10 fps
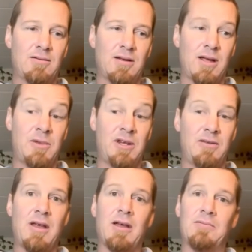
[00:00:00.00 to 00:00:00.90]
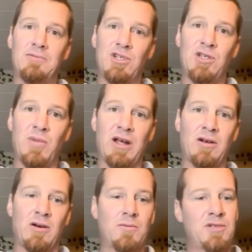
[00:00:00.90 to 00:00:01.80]
Amen to that. She's back
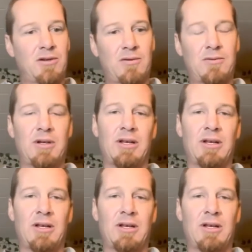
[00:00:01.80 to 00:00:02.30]
home, so.